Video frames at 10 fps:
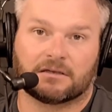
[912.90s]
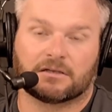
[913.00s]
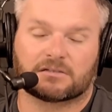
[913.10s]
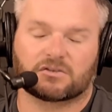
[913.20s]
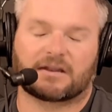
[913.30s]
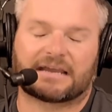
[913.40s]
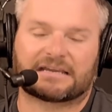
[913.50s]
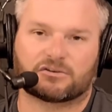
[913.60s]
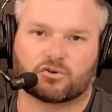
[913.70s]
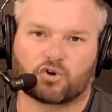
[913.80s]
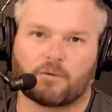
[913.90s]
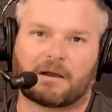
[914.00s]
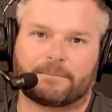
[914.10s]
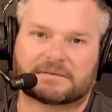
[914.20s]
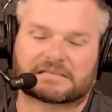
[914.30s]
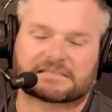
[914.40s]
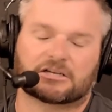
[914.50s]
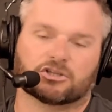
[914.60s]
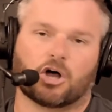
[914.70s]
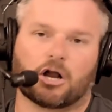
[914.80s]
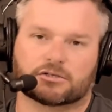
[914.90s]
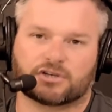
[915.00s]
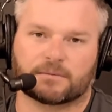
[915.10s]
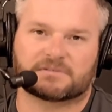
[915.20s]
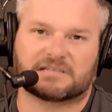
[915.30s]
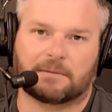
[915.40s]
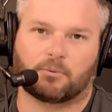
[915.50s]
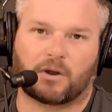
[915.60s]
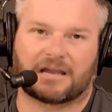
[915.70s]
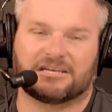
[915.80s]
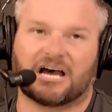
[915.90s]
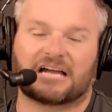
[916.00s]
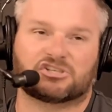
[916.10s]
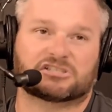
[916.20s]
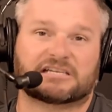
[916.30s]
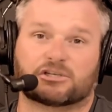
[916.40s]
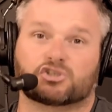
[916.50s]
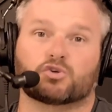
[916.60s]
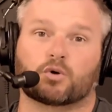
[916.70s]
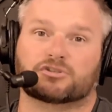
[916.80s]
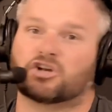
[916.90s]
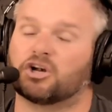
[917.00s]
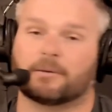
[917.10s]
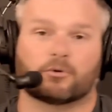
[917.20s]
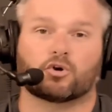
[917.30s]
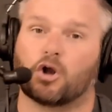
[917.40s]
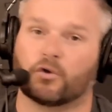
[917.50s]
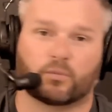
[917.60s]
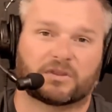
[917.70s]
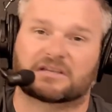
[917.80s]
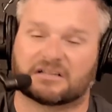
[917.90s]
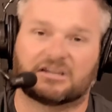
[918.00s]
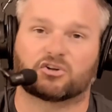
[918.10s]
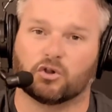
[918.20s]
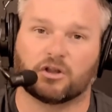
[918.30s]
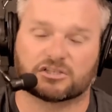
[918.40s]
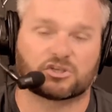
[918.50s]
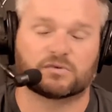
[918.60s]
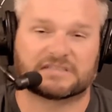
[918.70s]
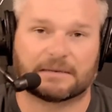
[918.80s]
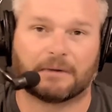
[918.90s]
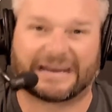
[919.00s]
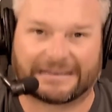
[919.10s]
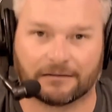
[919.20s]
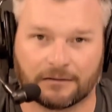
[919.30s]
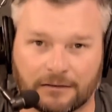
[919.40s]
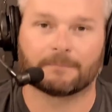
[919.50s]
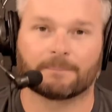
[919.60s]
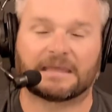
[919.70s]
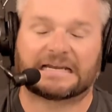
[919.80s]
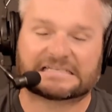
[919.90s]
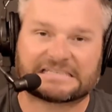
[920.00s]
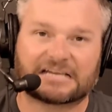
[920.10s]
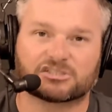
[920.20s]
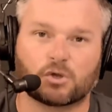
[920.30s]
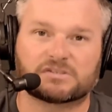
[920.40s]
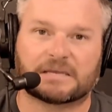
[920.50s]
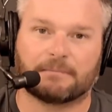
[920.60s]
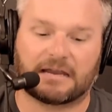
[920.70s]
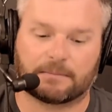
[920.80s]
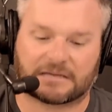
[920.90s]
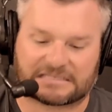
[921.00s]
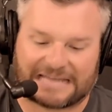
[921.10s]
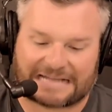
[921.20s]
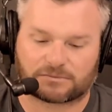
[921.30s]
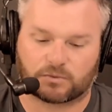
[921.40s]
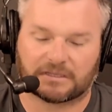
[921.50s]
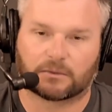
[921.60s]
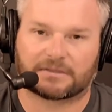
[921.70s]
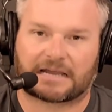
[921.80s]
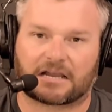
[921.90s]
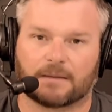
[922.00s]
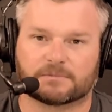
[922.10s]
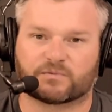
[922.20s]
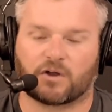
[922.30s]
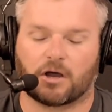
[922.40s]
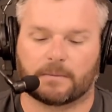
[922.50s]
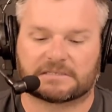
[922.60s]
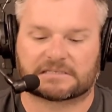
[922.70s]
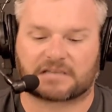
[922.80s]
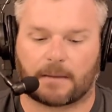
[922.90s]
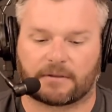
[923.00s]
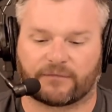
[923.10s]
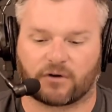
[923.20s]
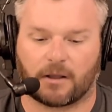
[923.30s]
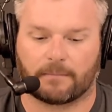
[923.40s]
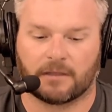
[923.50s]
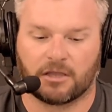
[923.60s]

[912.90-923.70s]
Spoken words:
so that I can grow my business in a long-term standpoint and not just get short-term growth with clinical associate money. And I say associate money because that's really where that comes from, is it's coming from